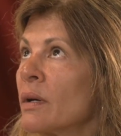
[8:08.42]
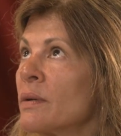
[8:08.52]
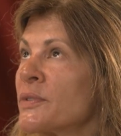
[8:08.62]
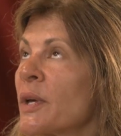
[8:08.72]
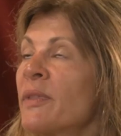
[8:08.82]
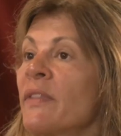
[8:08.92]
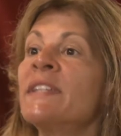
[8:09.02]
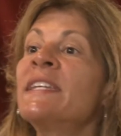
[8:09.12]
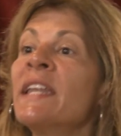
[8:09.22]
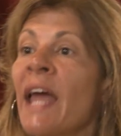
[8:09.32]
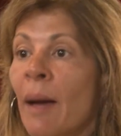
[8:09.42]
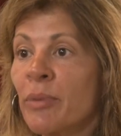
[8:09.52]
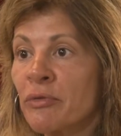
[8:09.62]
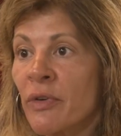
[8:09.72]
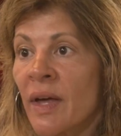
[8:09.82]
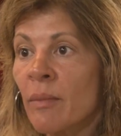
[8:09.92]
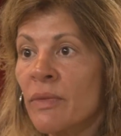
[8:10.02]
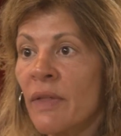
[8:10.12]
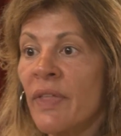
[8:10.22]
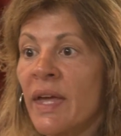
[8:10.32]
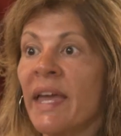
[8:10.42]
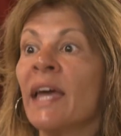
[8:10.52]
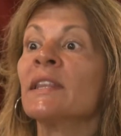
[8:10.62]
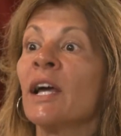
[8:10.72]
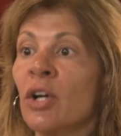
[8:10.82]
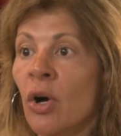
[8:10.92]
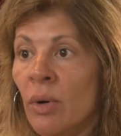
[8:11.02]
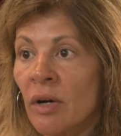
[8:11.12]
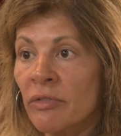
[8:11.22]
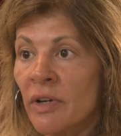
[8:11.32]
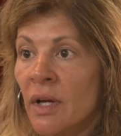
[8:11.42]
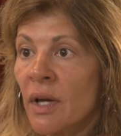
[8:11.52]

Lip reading: something that didn't happen for them that they can't let go of?